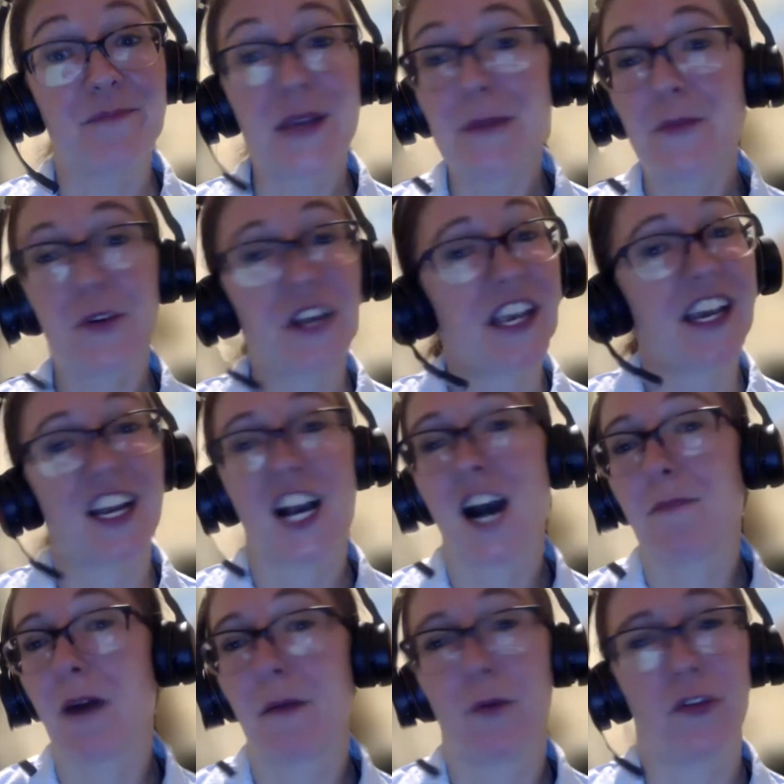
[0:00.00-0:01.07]
People can't
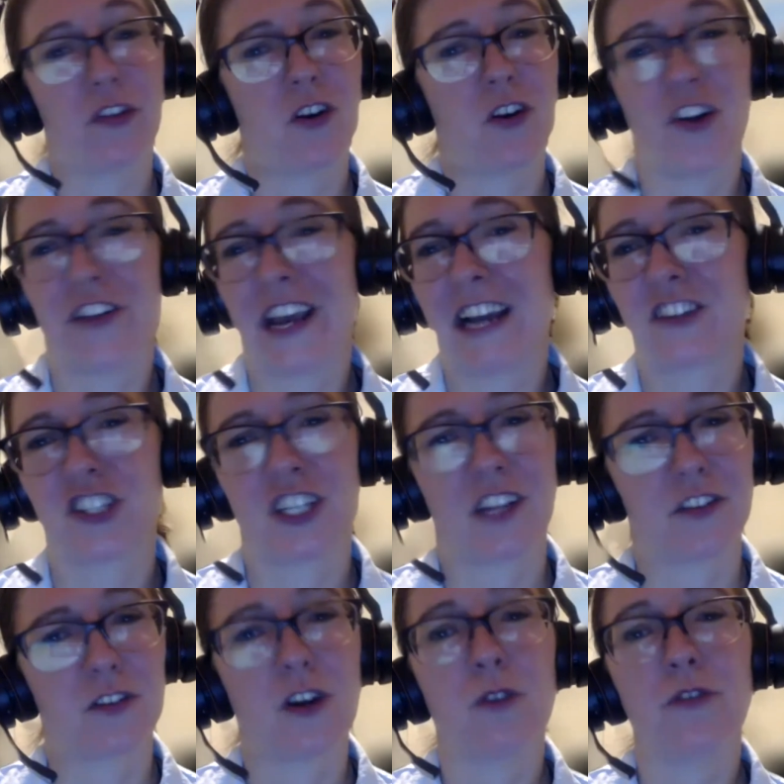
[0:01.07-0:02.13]
come up with the call to action on
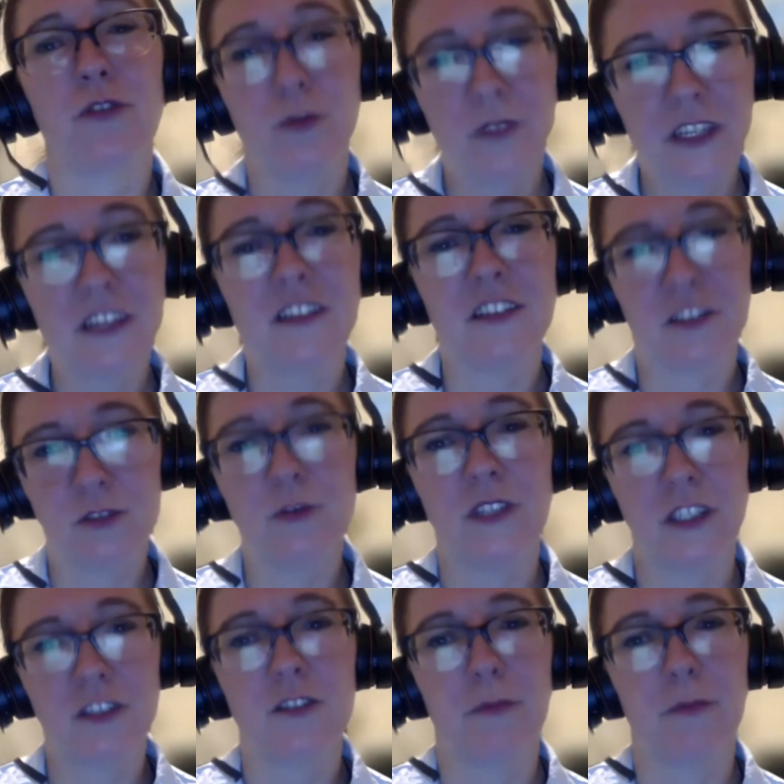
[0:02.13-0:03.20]
their own. You need to, you
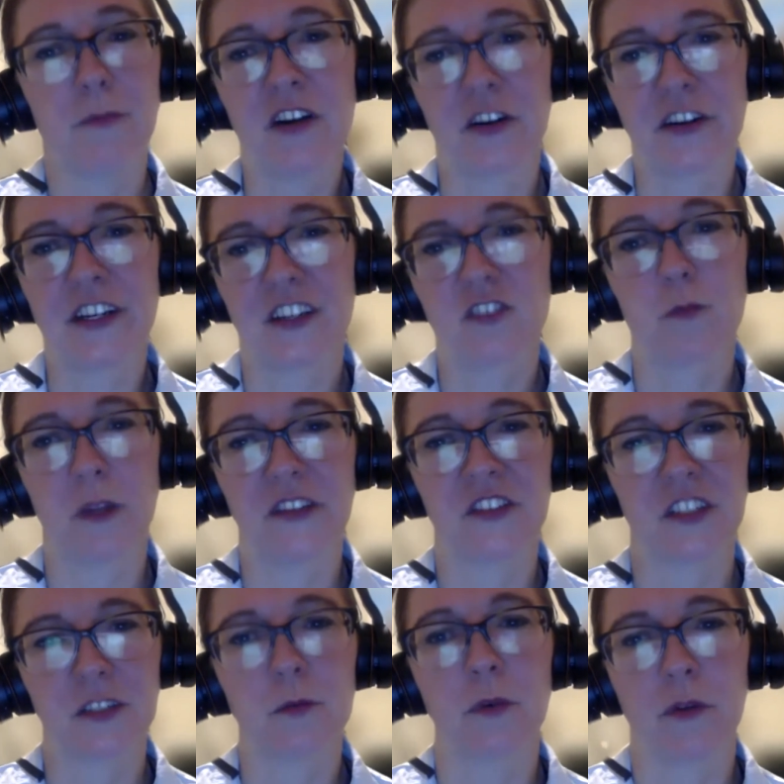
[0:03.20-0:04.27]
need to be very
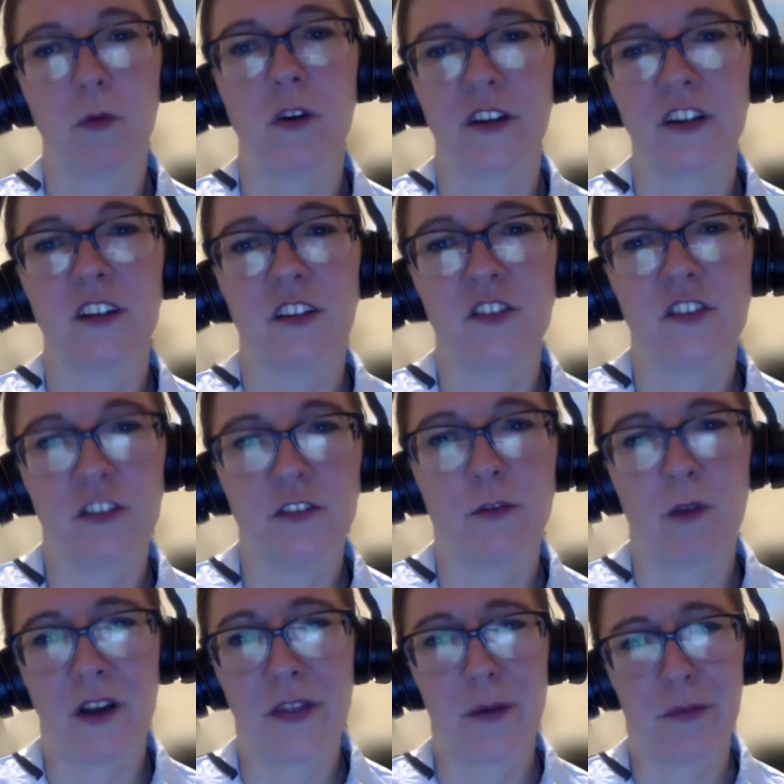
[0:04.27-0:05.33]
explicit with what it is that you
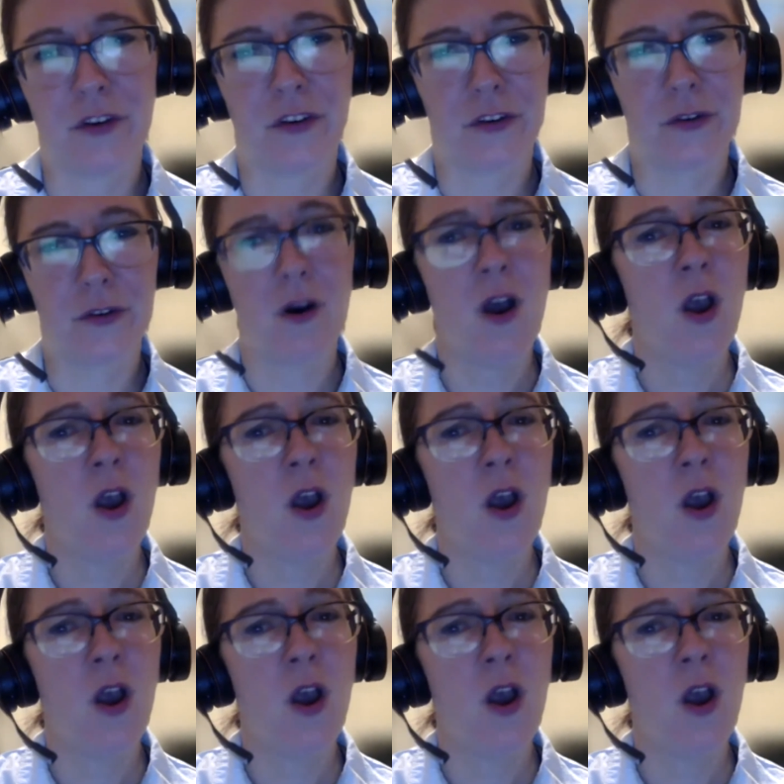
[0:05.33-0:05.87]
want them to do.